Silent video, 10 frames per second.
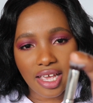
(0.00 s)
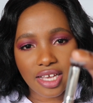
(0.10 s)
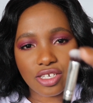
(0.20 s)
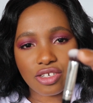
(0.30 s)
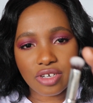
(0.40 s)

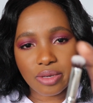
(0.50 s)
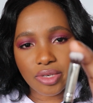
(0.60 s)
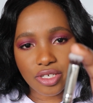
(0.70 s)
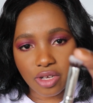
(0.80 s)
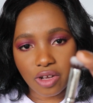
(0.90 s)

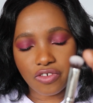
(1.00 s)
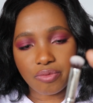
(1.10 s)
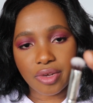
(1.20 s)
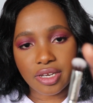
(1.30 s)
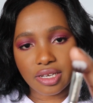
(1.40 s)
extremely
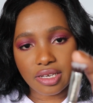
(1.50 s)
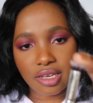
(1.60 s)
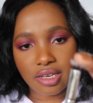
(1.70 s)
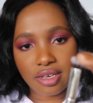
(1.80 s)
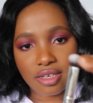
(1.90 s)
soft, but
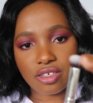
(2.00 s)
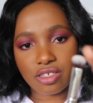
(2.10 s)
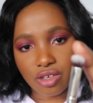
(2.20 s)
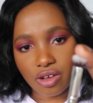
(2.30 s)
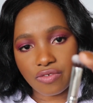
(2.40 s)
it is
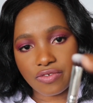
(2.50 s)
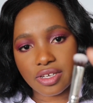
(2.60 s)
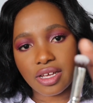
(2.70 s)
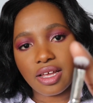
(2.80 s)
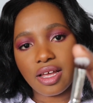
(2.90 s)
soft.